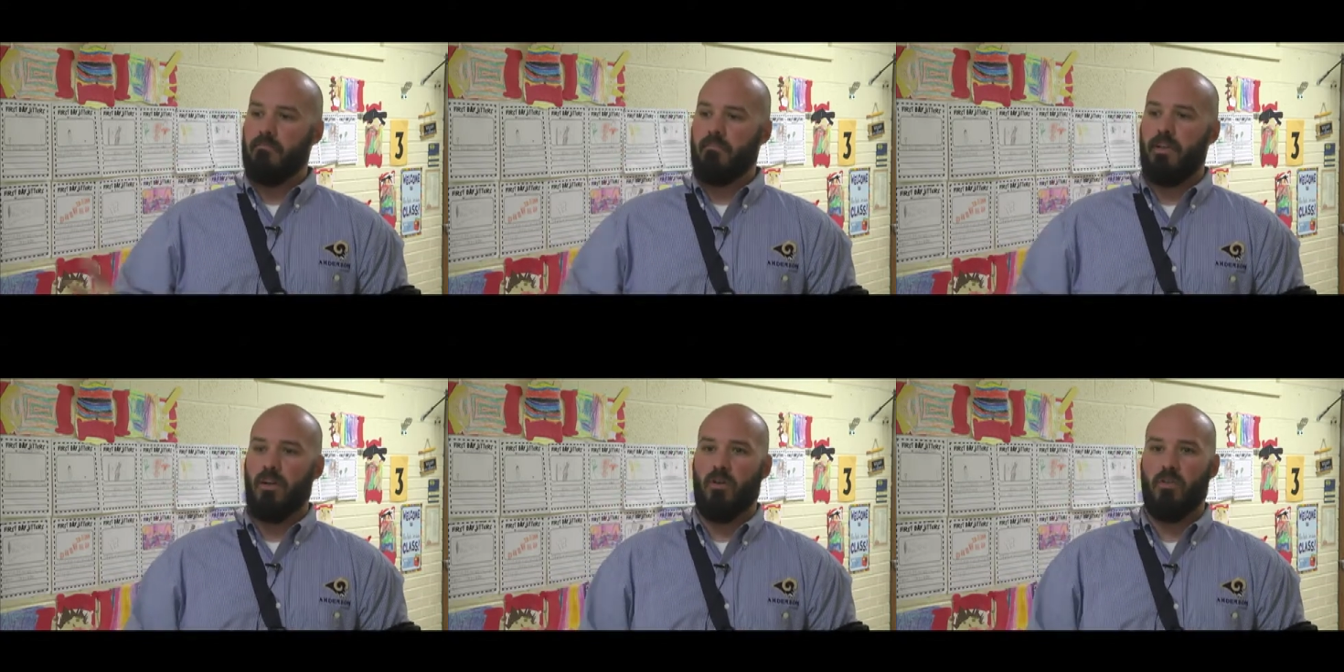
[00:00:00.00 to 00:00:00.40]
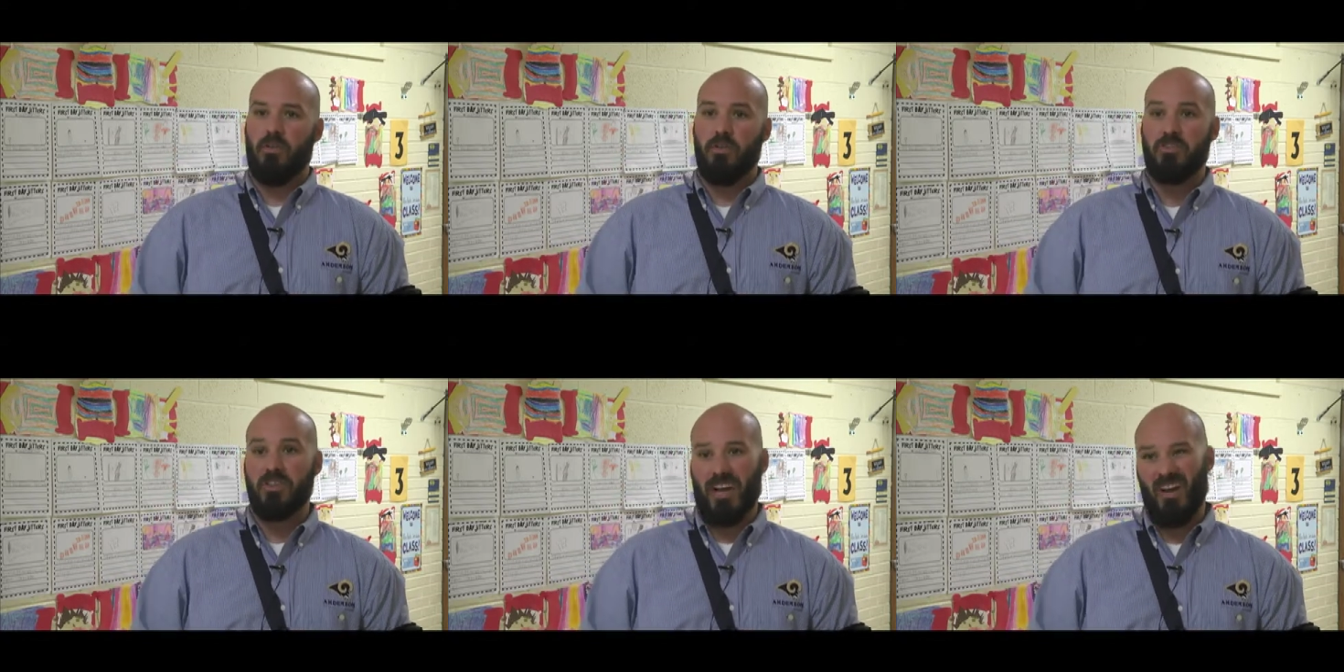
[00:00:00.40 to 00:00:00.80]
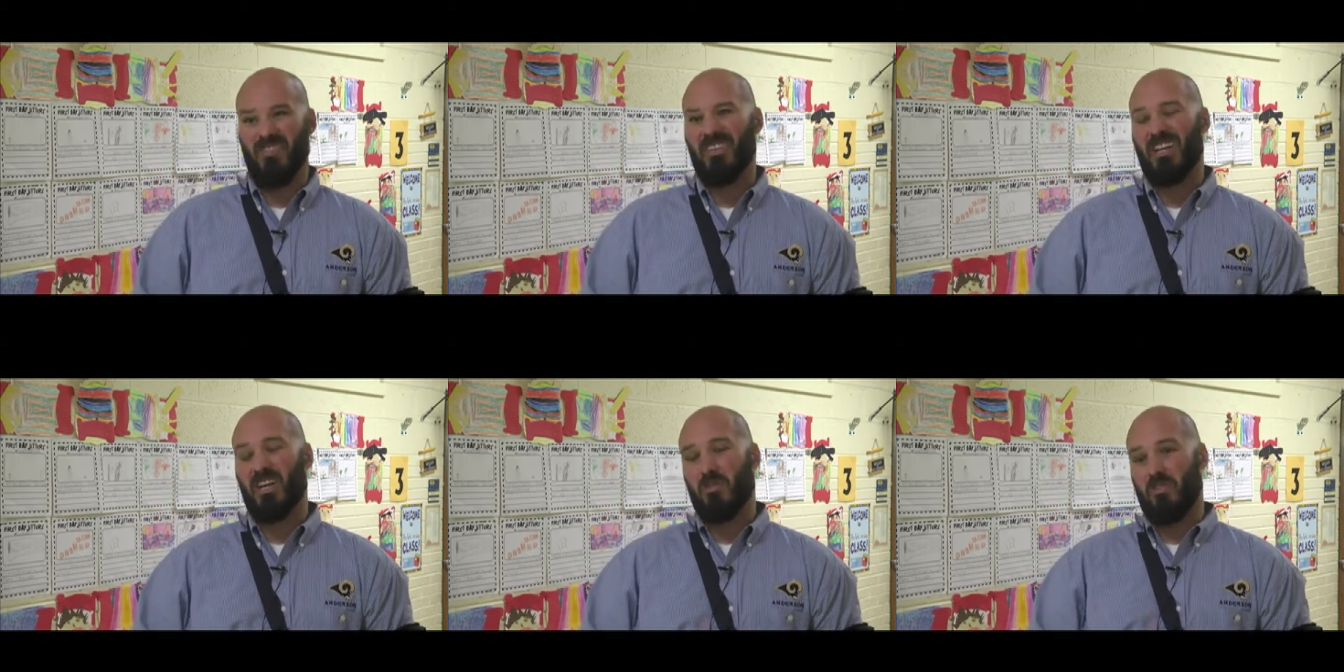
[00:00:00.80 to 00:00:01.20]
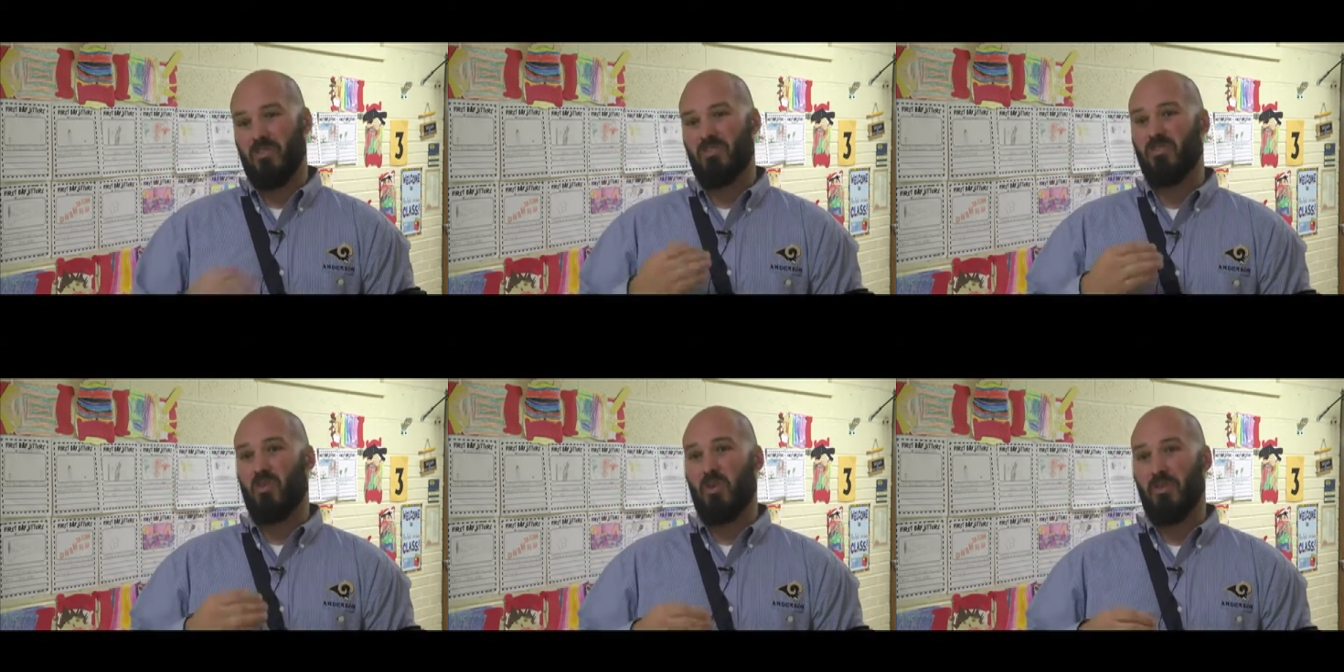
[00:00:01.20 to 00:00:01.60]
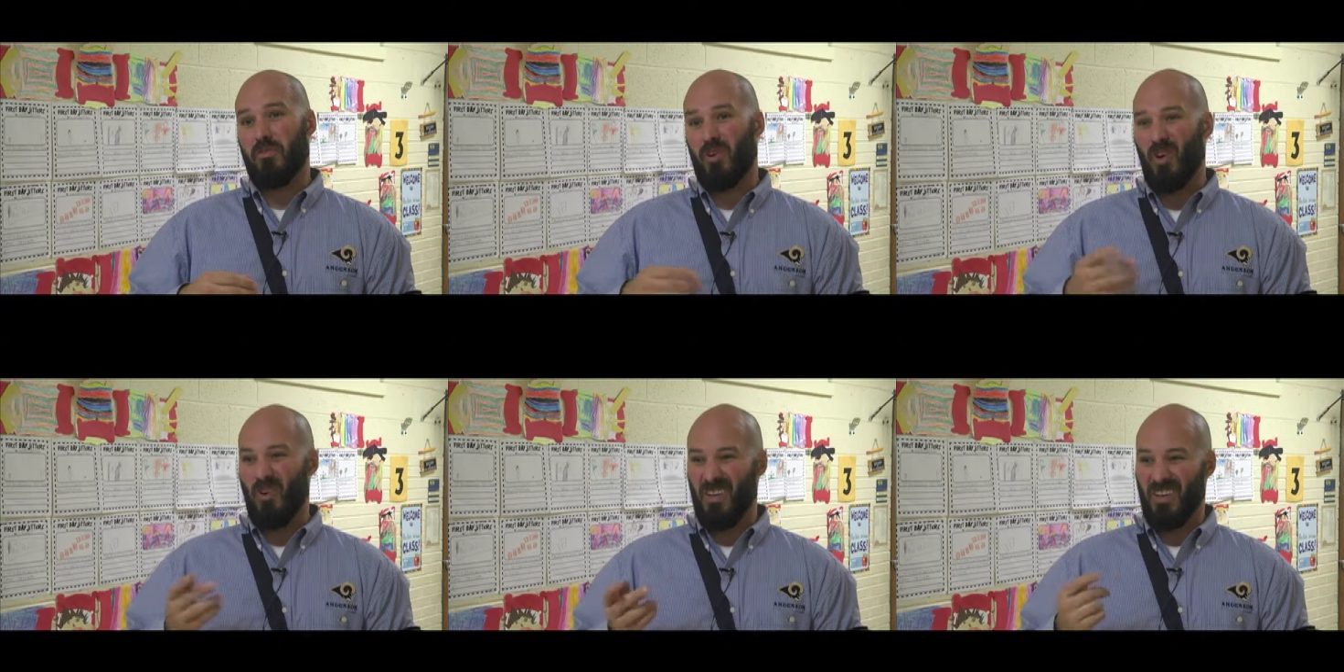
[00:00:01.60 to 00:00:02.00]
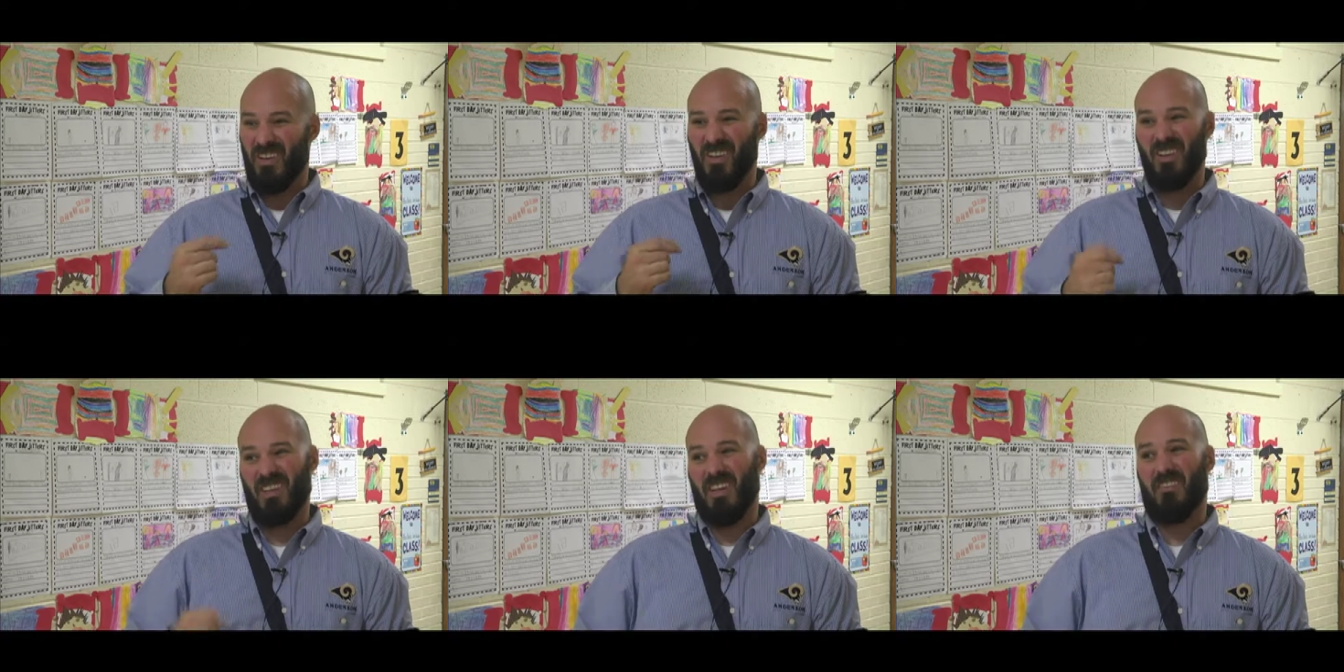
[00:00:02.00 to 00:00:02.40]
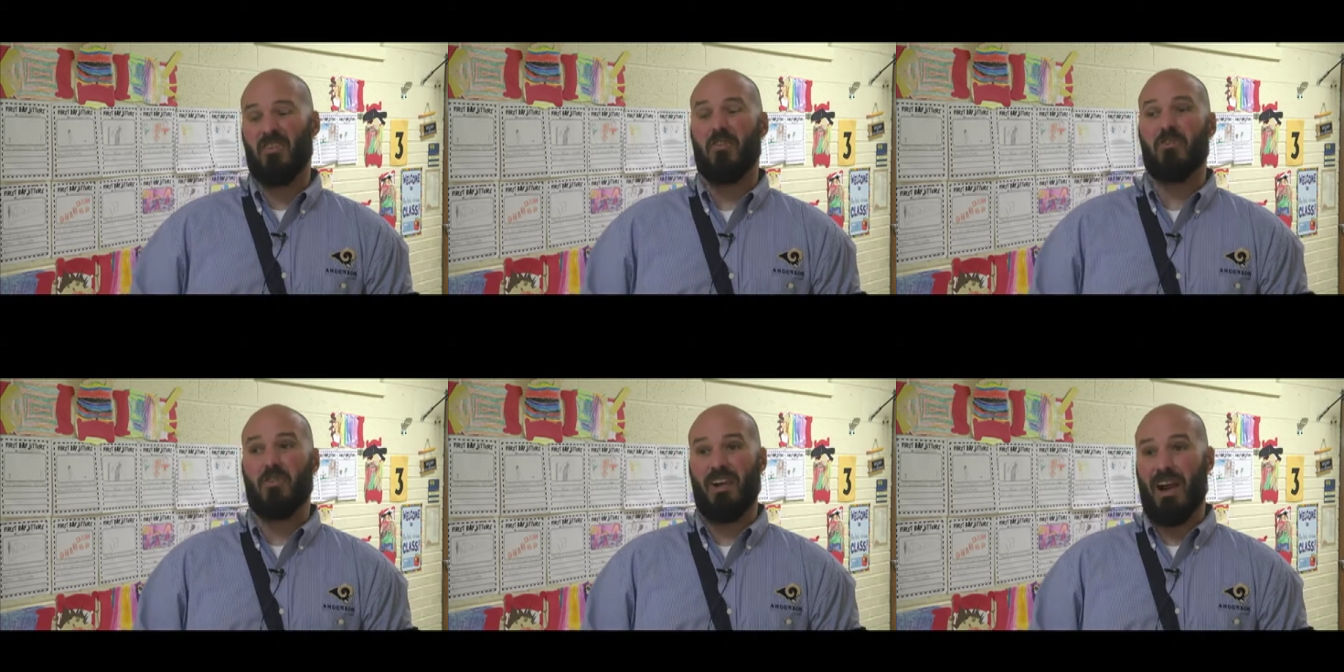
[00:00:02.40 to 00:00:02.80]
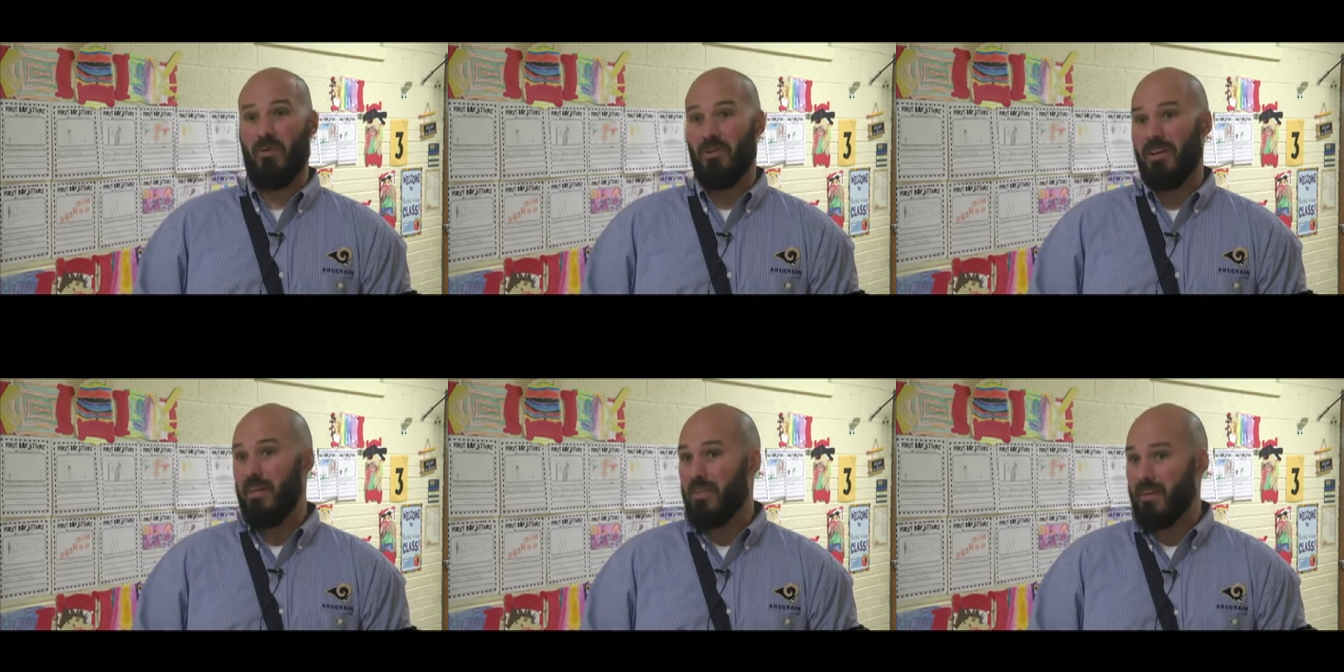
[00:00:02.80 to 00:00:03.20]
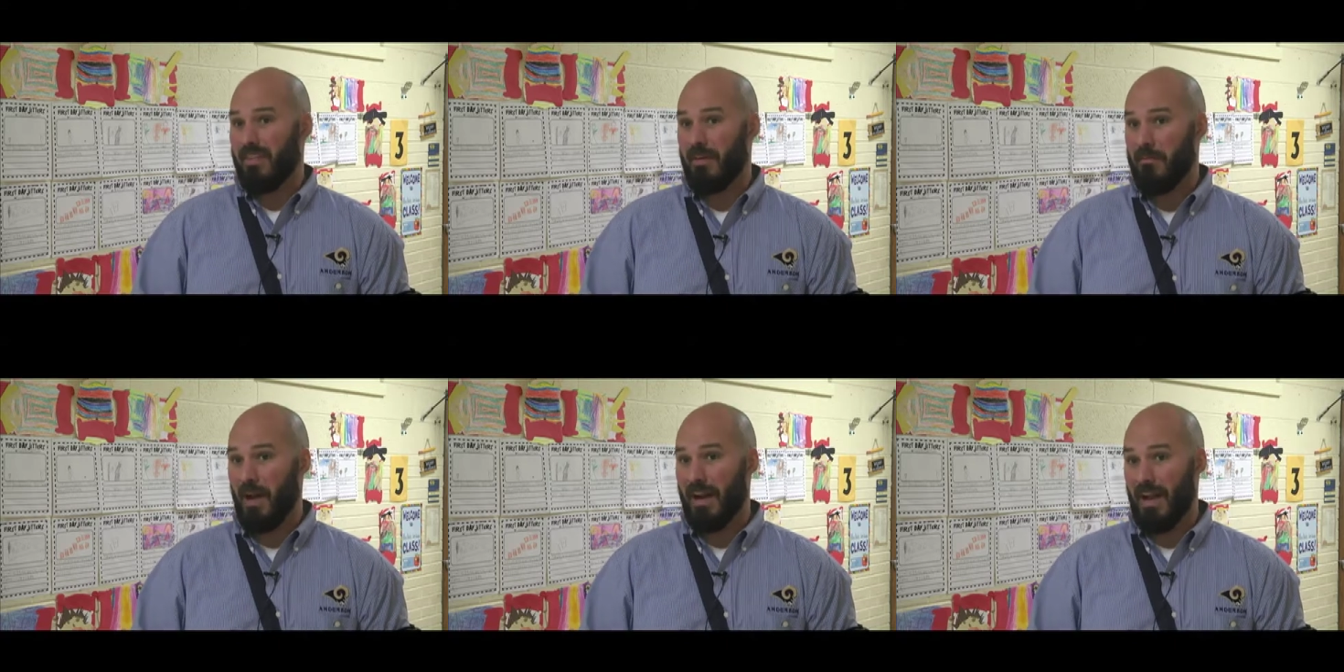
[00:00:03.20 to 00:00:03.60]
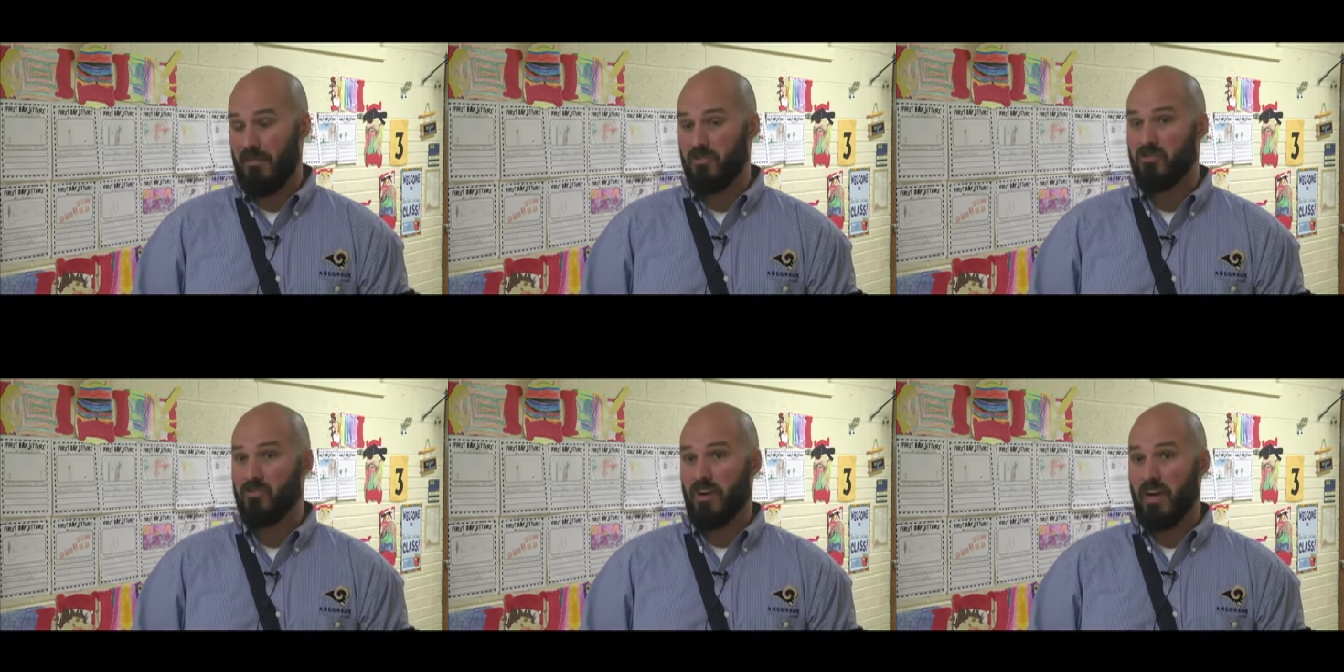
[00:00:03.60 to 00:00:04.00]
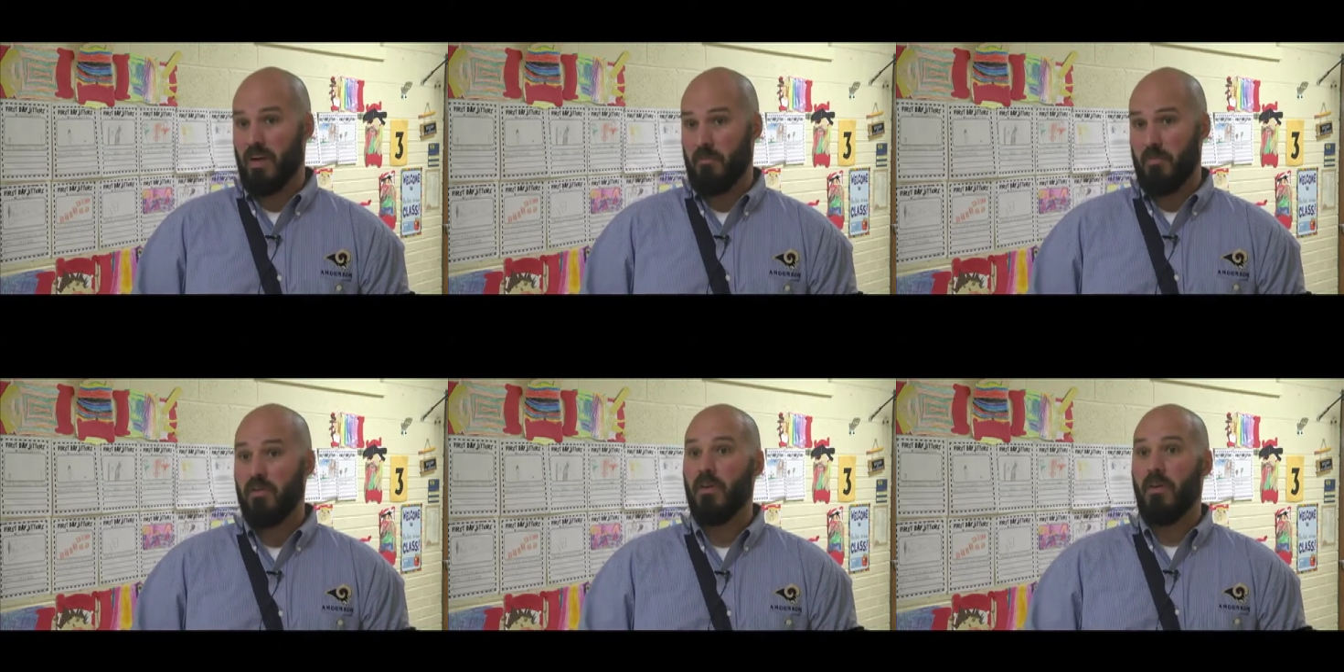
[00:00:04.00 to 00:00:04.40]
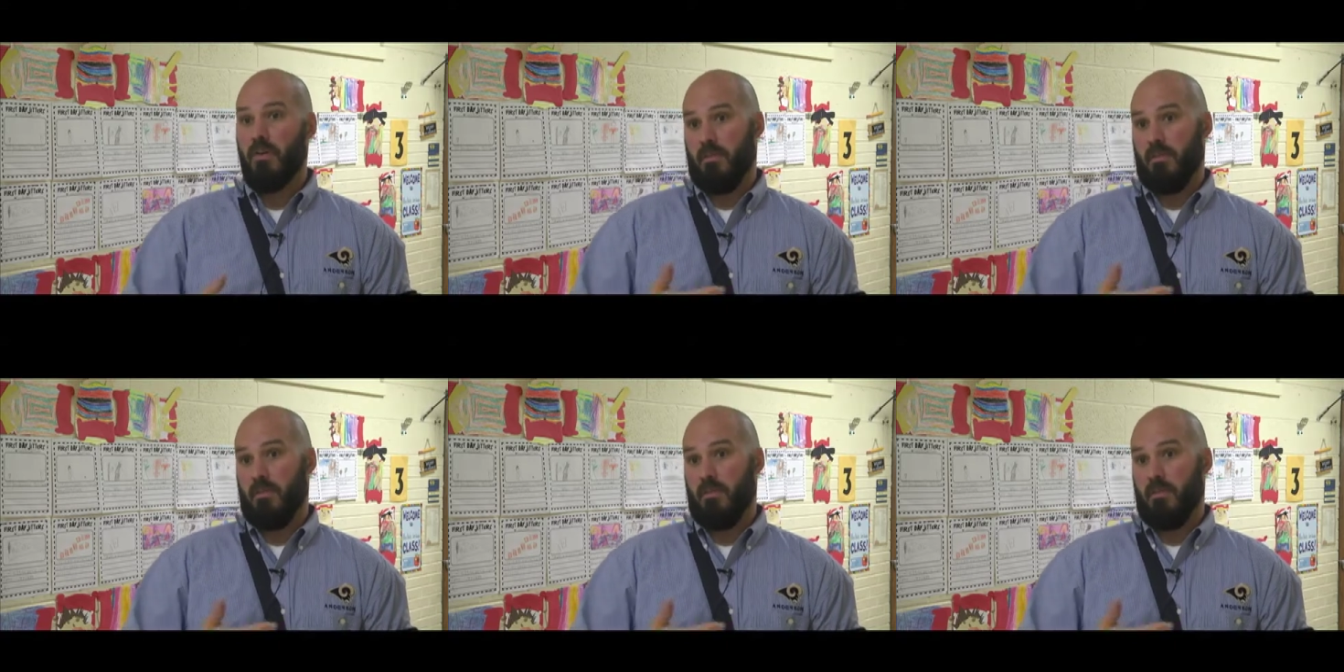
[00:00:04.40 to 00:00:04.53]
your child's in here with a sore throat, and looking at their throat, I really think they might have strep.